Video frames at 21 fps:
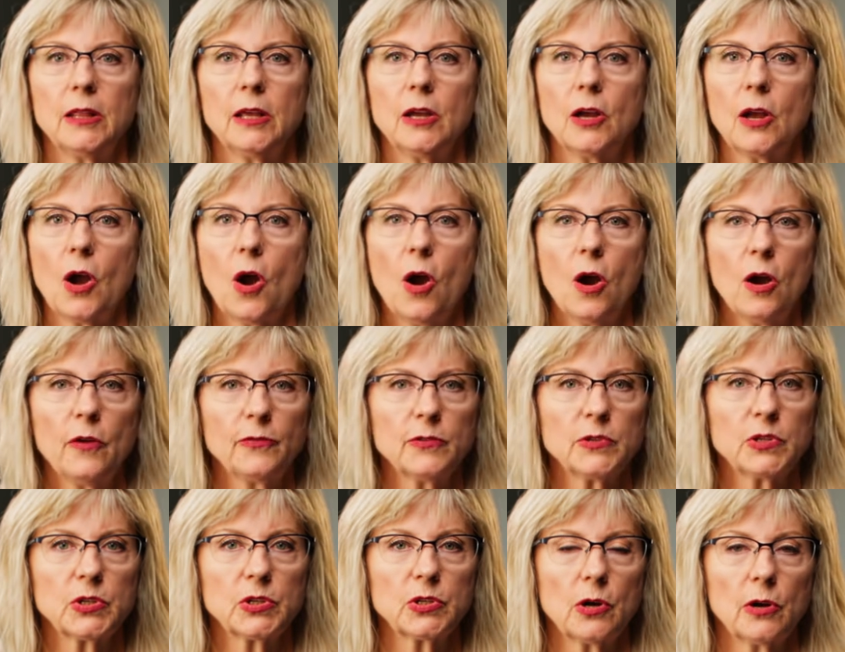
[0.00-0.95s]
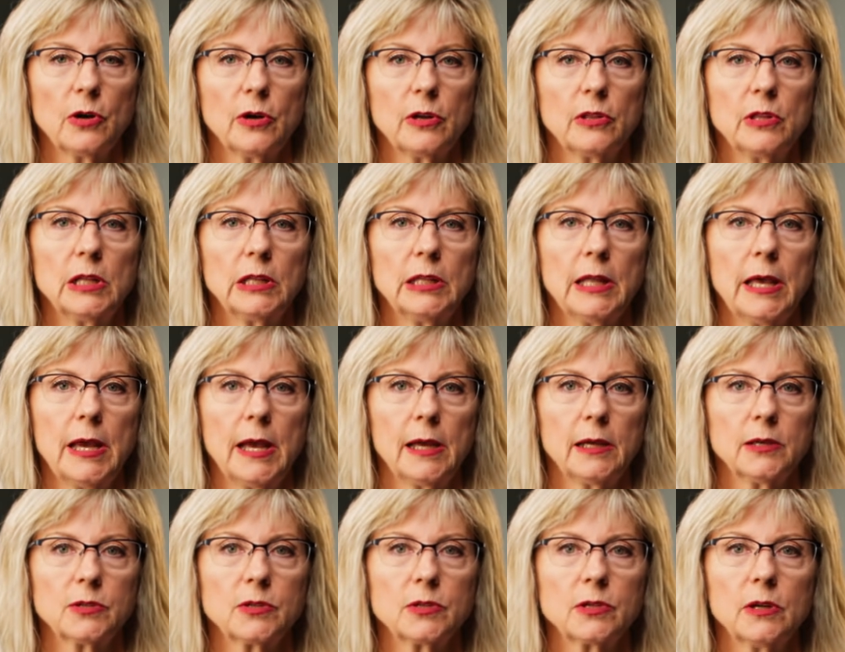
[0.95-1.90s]
They often start in the
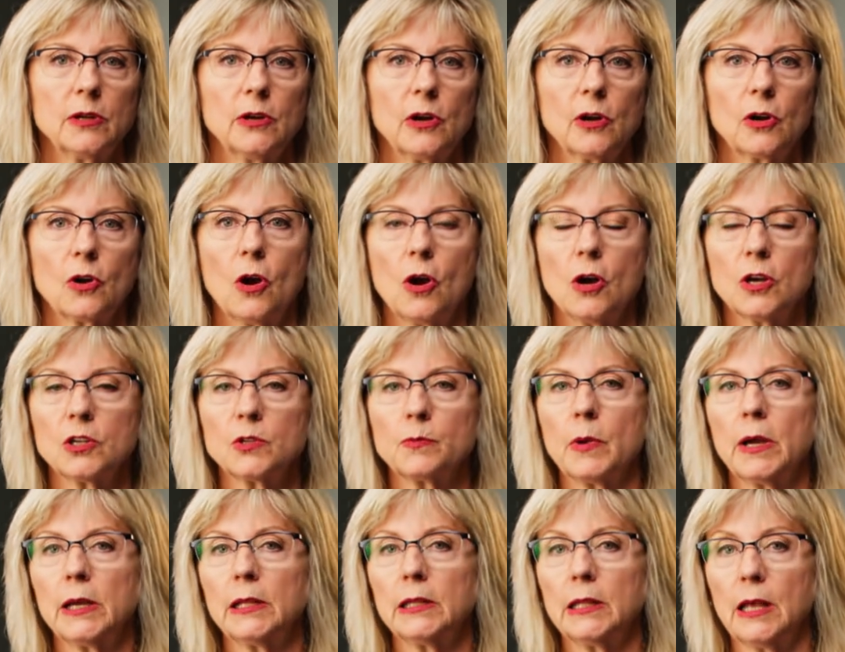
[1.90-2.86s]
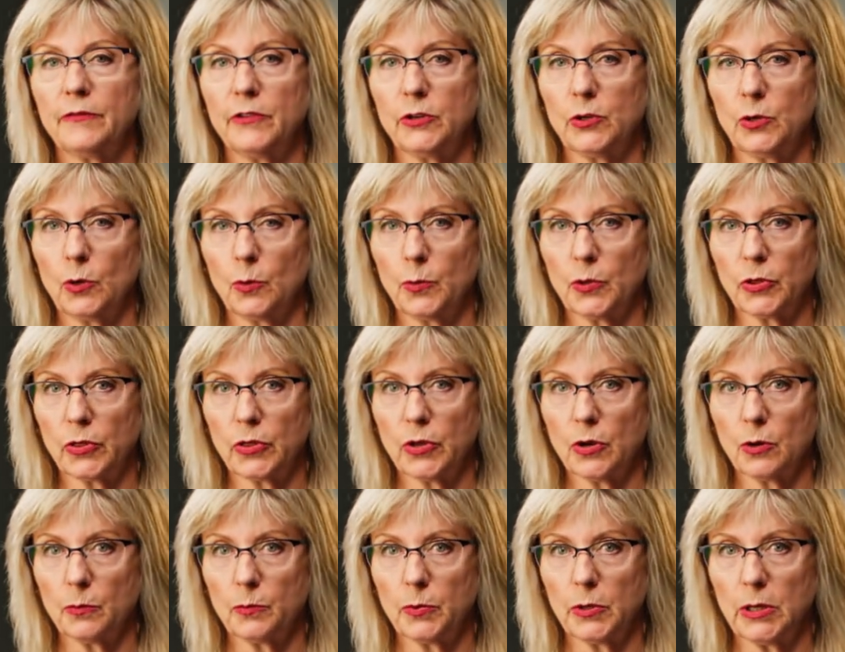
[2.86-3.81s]
legs and are caused by levodopa
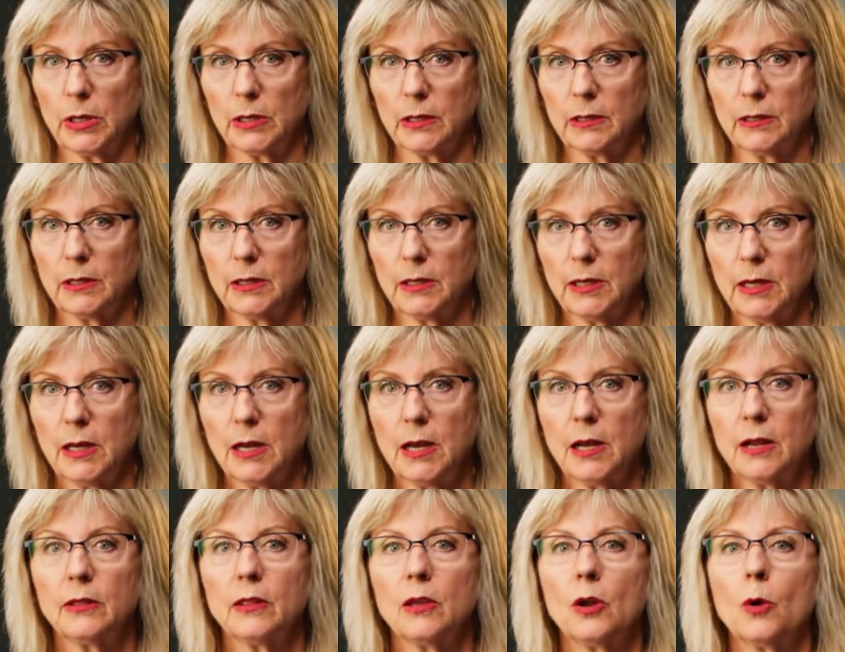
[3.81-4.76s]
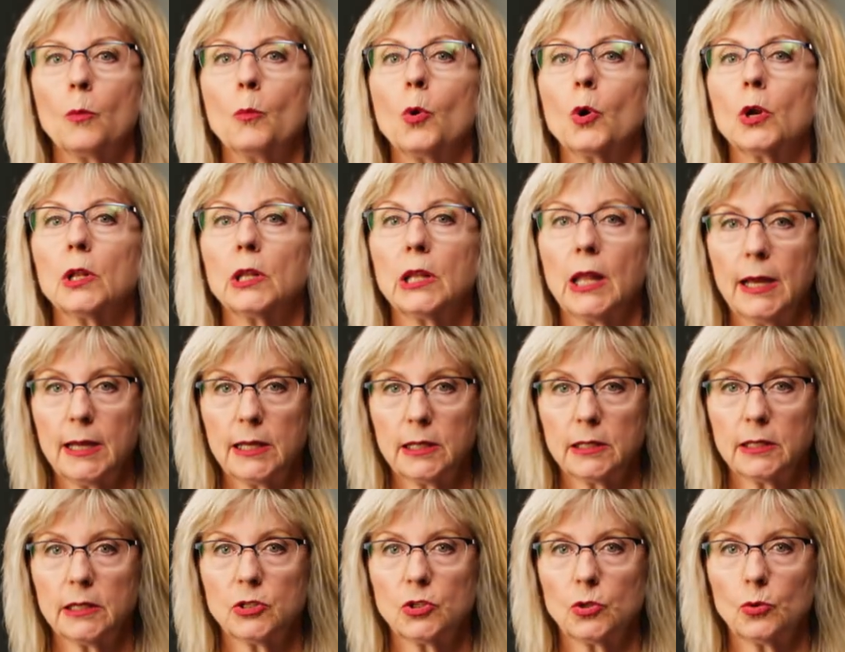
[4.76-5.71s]
therapy. They are more
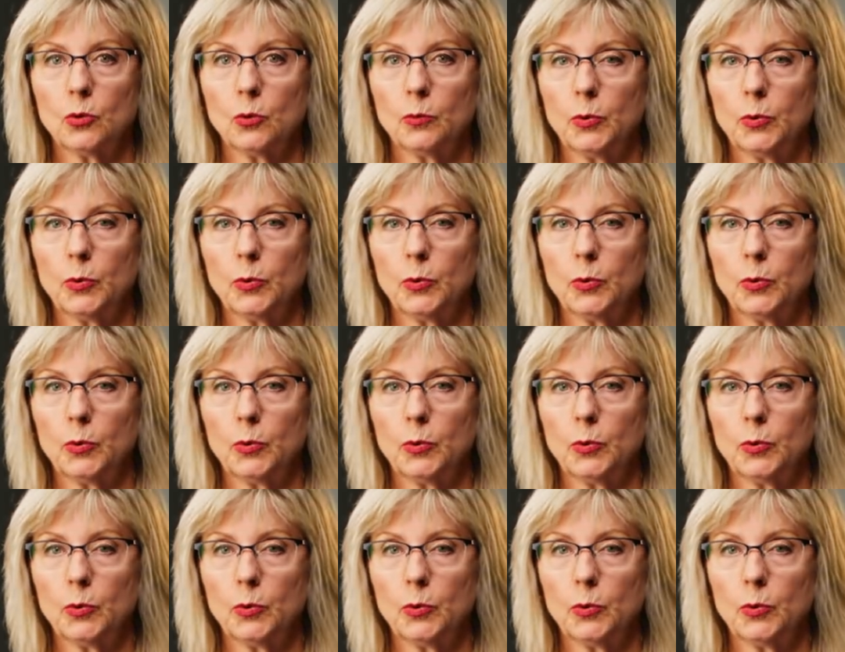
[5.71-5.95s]
likely to